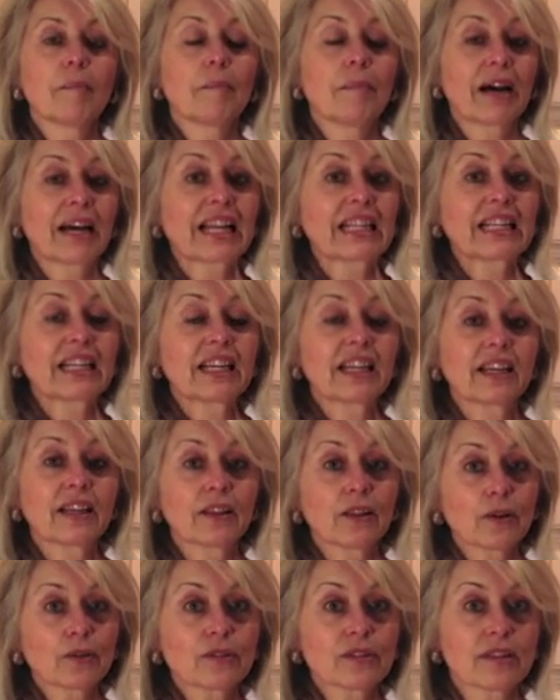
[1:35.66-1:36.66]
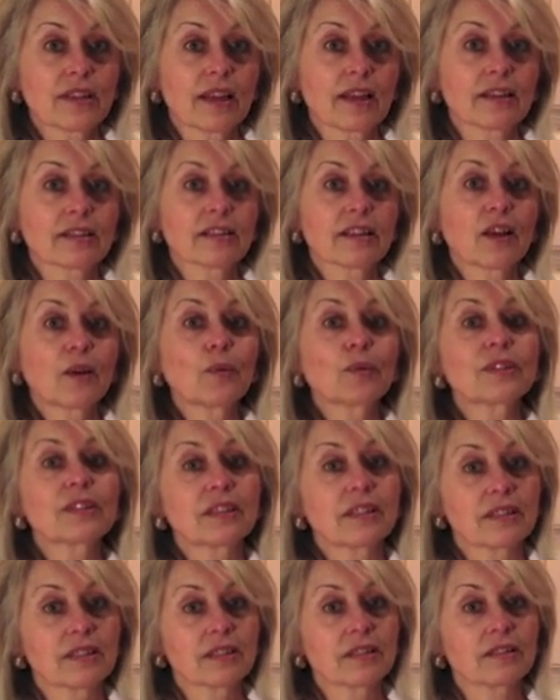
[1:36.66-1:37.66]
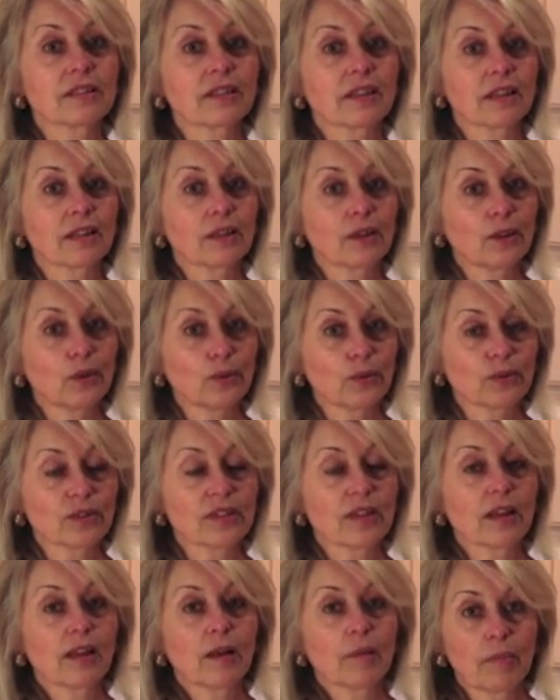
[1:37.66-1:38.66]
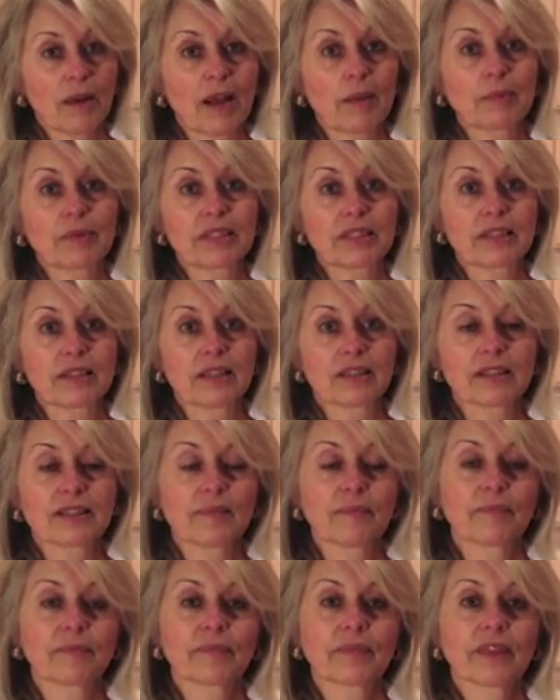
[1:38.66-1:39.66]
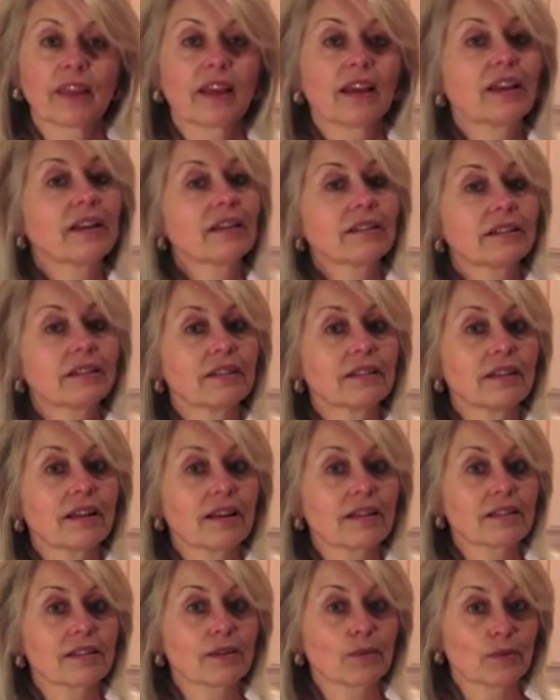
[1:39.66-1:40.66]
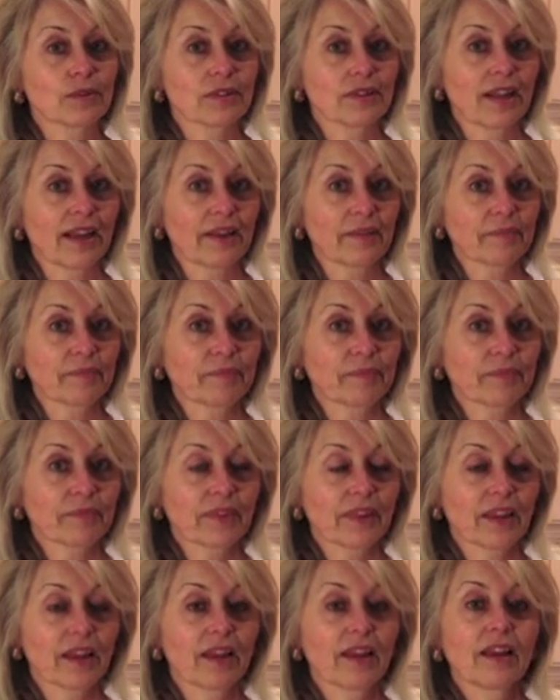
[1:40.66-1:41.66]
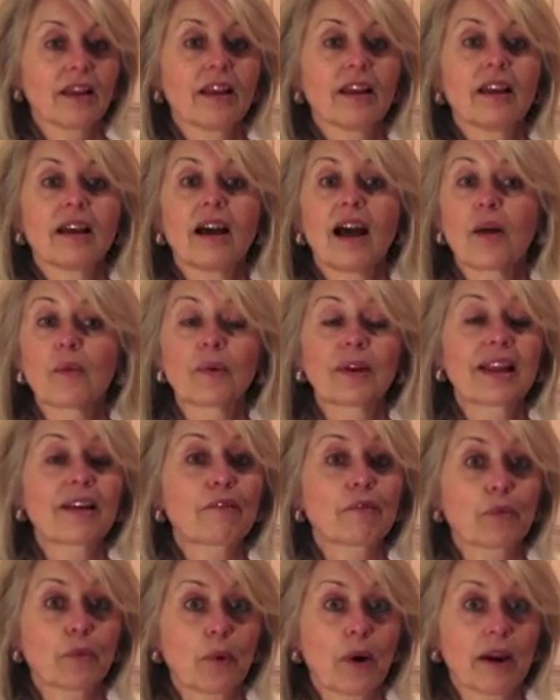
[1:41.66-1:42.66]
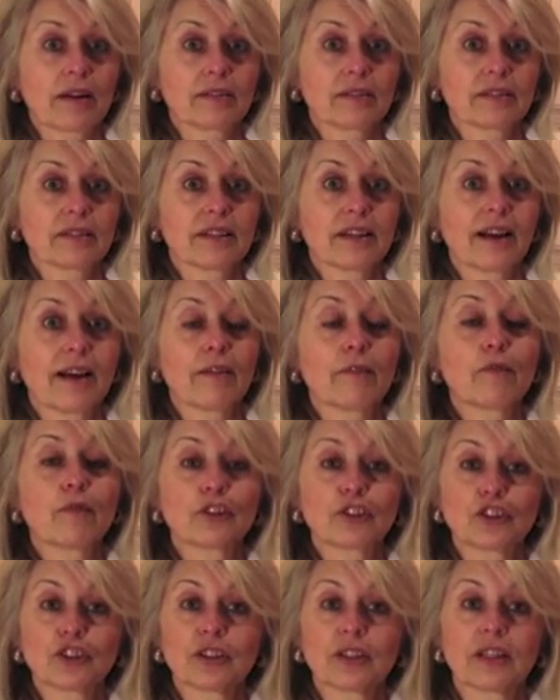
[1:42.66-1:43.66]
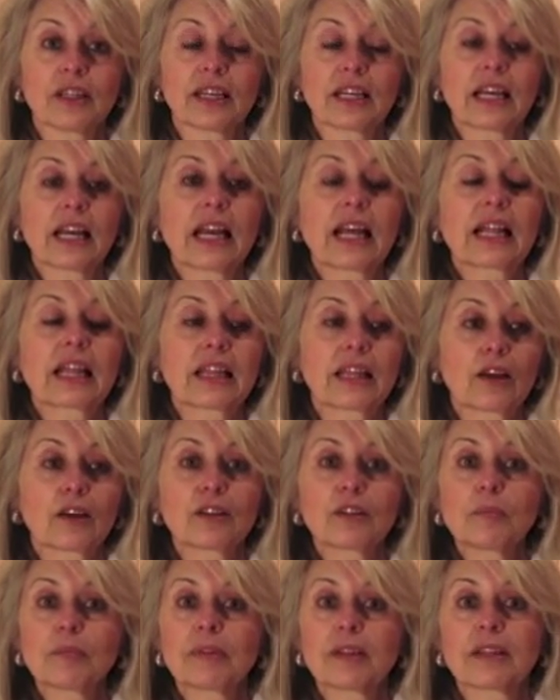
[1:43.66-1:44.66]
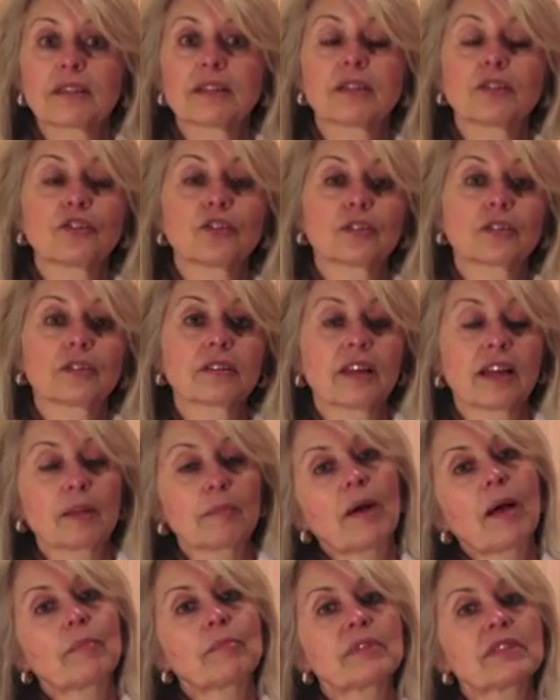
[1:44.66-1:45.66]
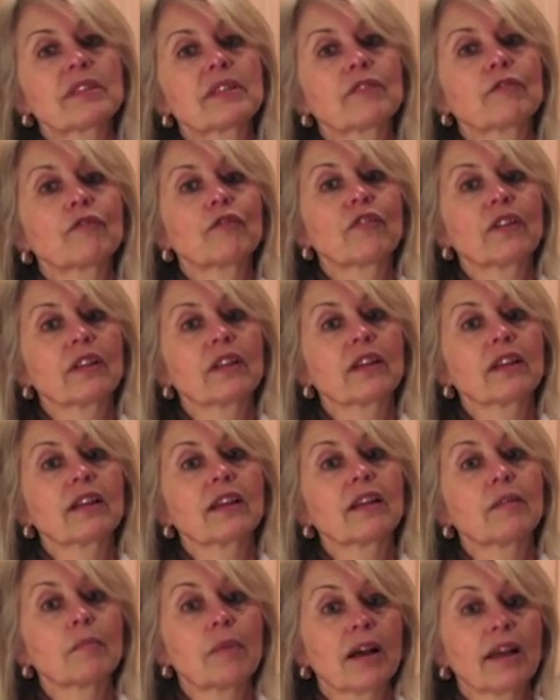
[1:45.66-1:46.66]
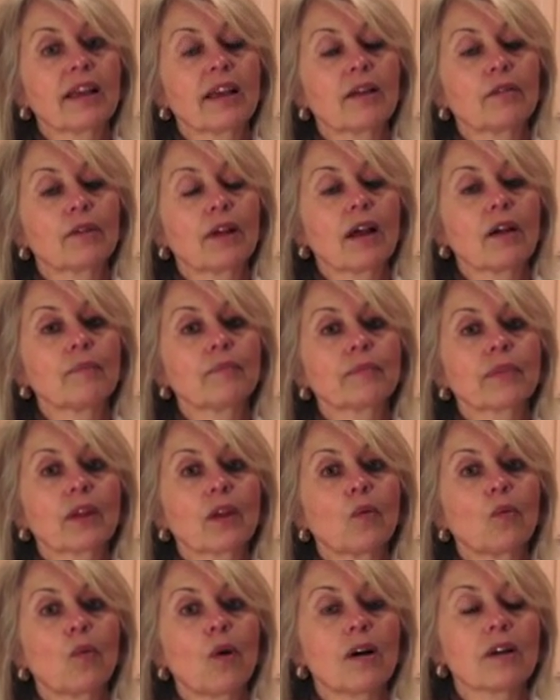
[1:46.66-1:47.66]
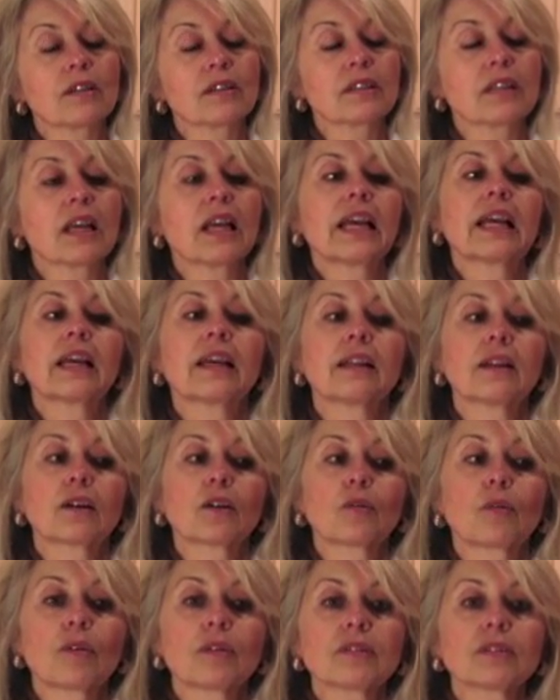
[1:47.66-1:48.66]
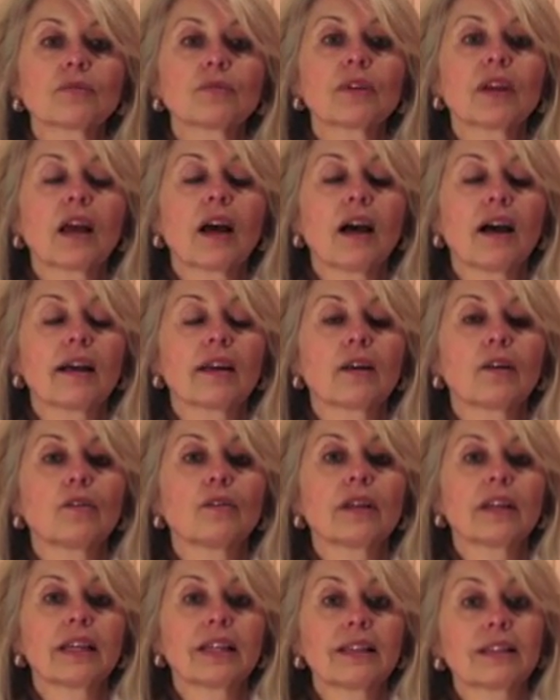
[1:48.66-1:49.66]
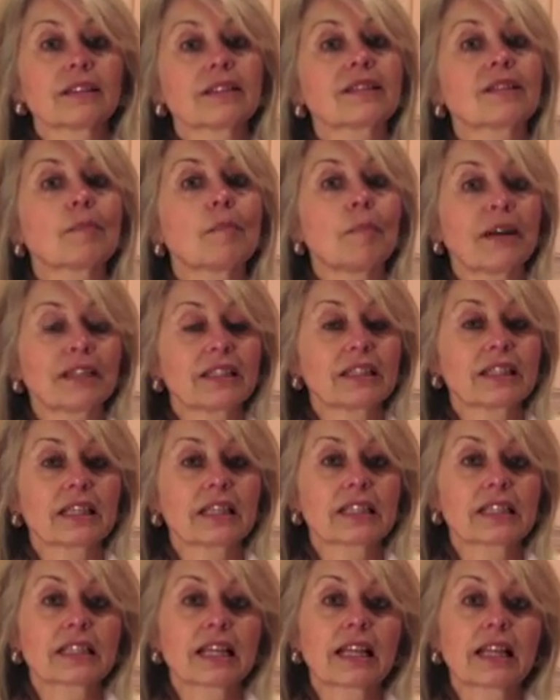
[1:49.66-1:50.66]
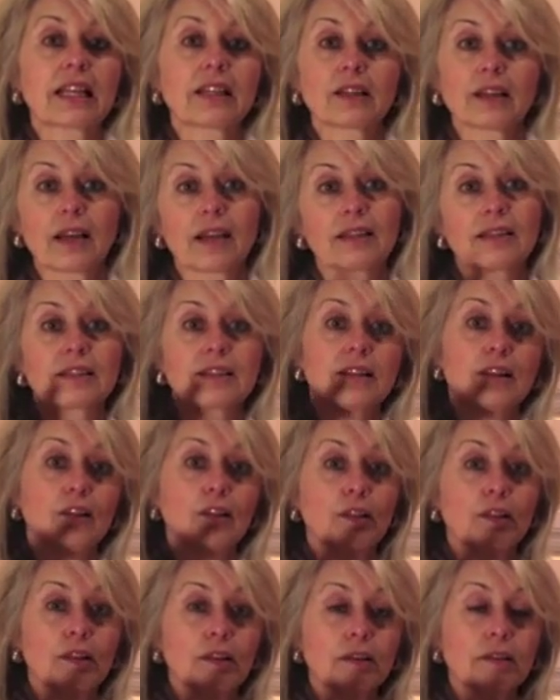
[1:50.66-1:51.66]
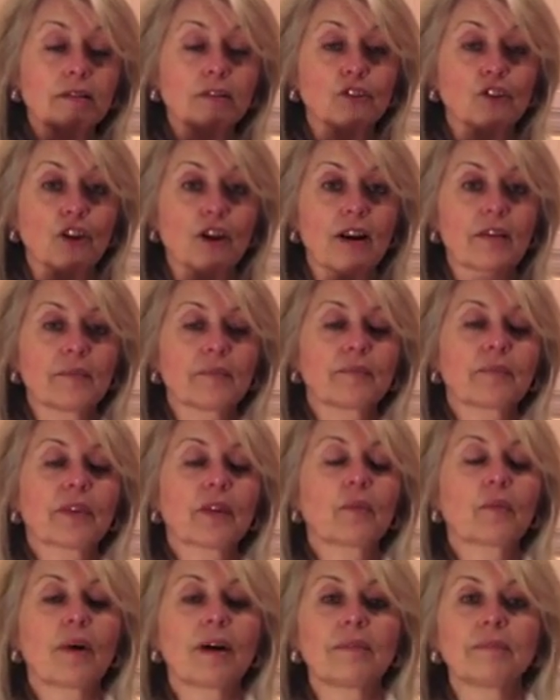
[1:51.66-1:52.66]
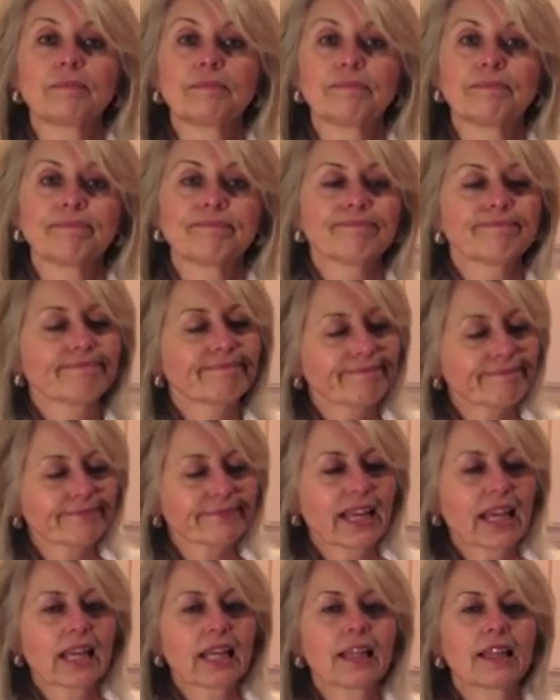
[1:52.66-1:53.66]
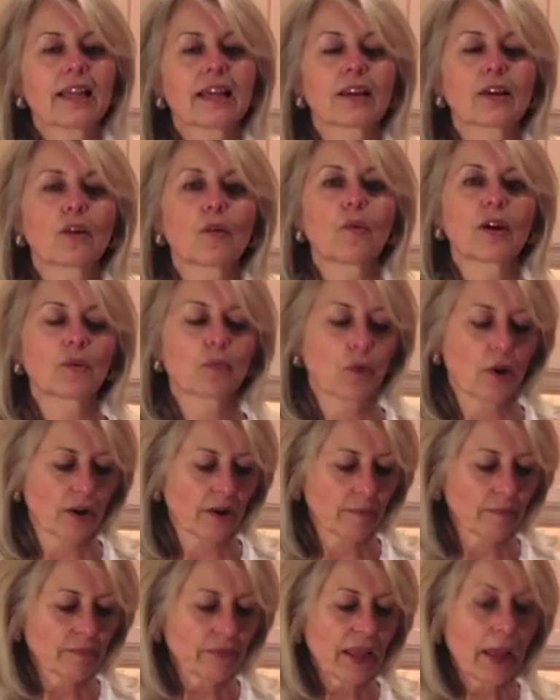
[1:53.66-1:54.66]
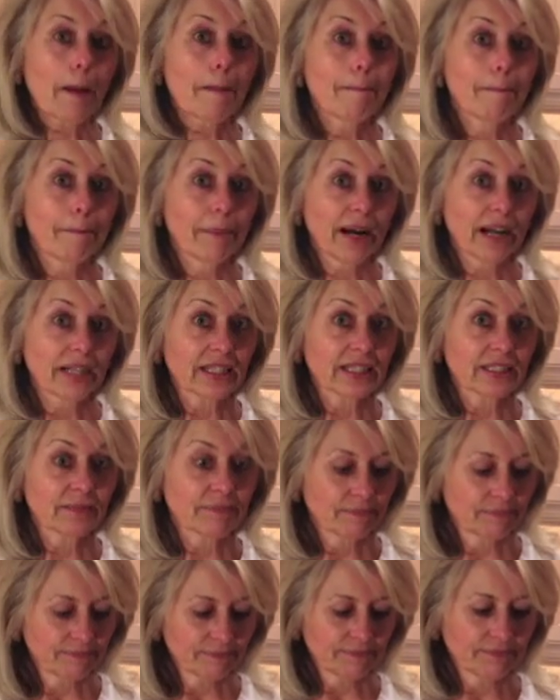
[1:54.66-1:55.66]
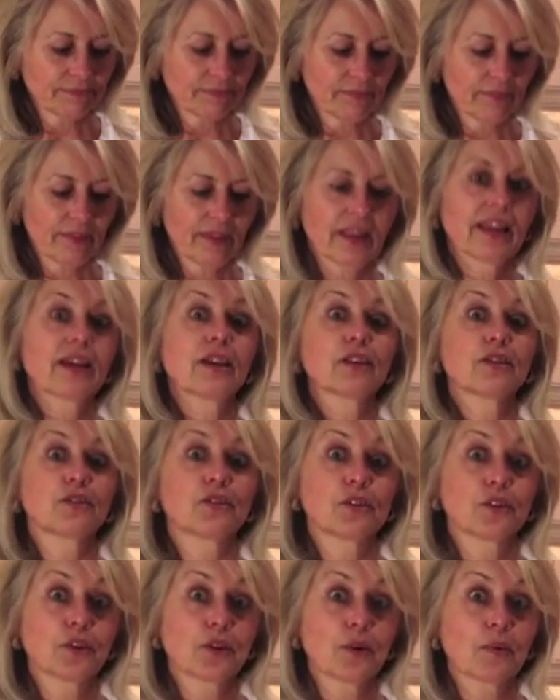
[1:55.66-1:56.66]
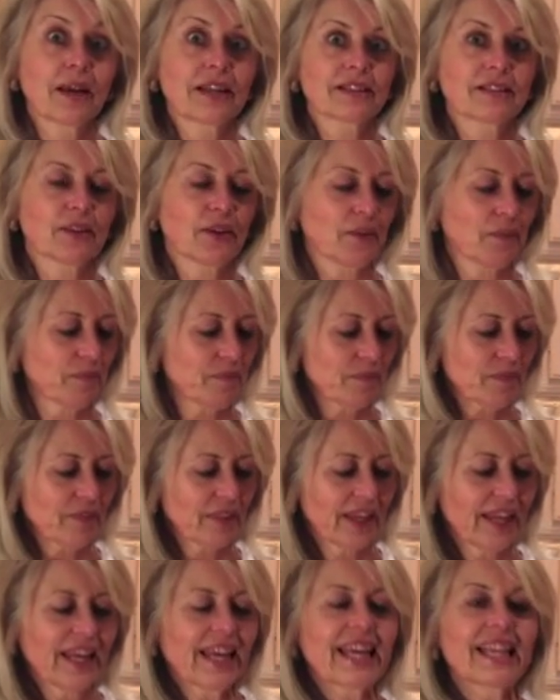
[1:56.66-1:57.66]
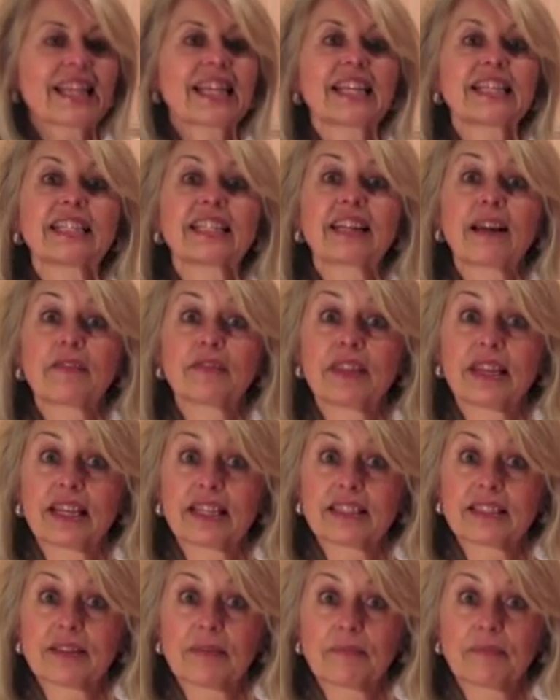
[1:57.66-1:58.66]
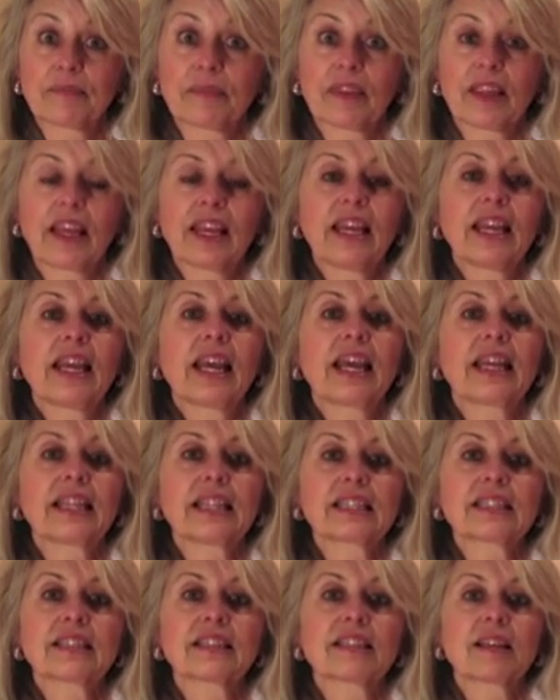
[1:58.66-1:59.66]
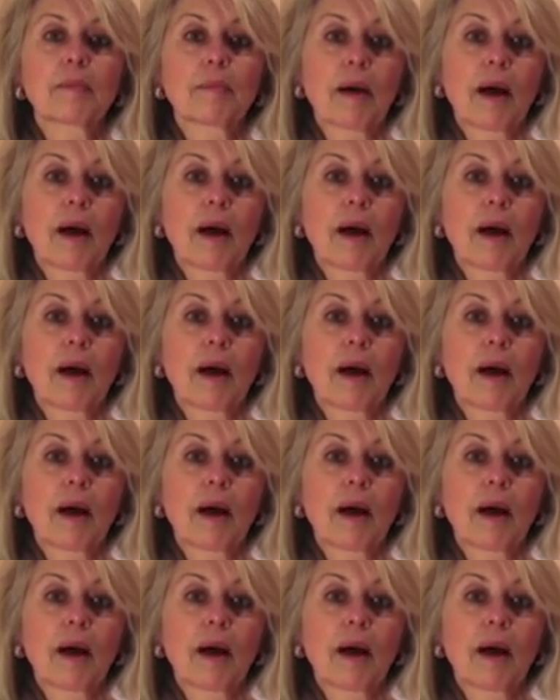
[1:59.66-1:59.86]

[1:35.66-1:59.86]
But in those days, it was easy to get loose poppy seeds. Not so today. I went everywhere. Unfortunately, the only place that you could get poppy seed filling in my area was in the grocery aisle in the spices. And then you got this little jar. Well, that didn't quite work. But to the rescue, they did have this. And this is a